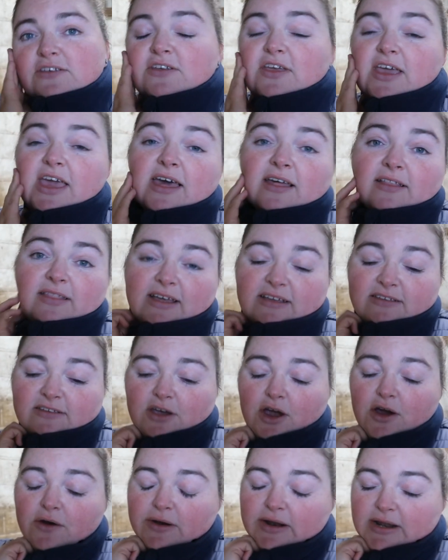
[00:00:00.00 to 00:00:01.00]
So yeah, that's
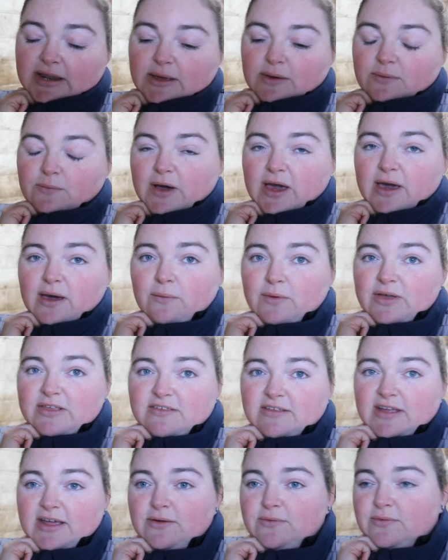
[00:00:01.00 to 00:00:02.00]
currently where we
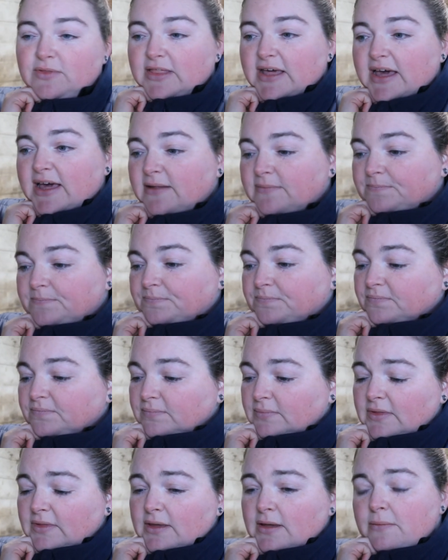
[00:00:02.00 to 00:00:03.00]
stand with that.
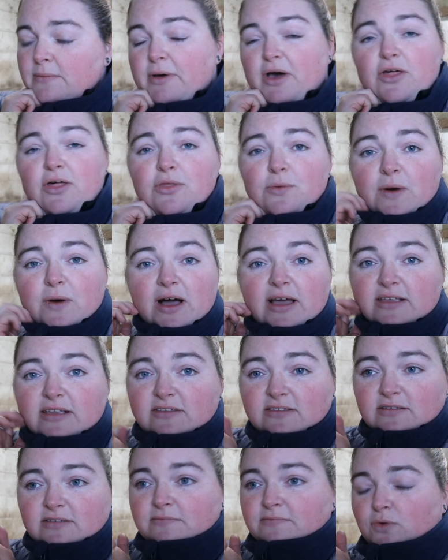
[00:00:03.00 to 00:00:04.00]
but
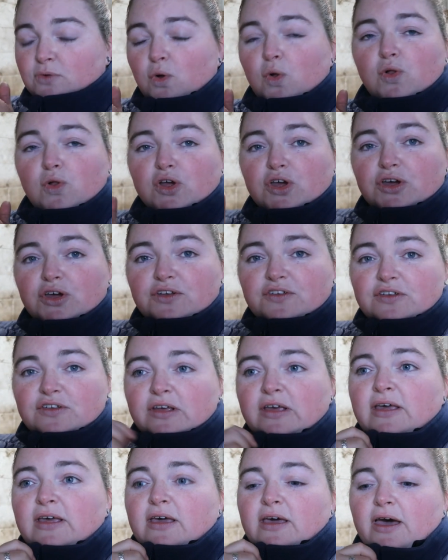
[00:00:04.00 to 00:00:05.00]
otherwise all good.
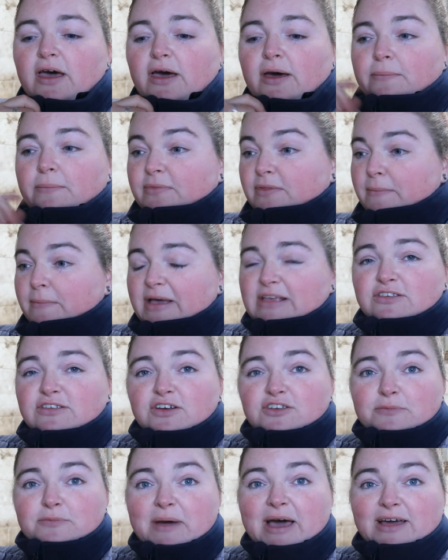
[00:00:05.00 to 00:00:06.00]
The
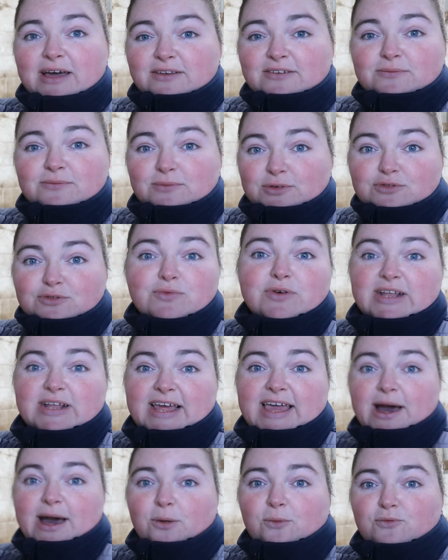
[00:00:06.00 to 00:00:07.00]
massage pad was
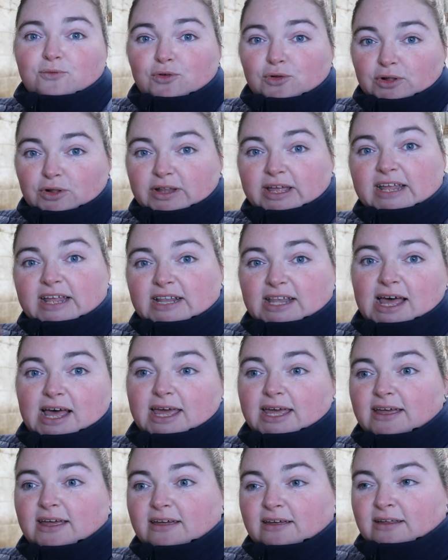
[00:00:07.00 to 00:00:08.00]
really helpful in
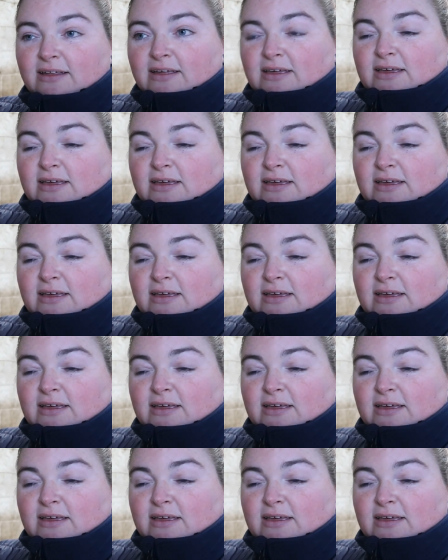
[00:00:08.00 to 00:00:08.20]
like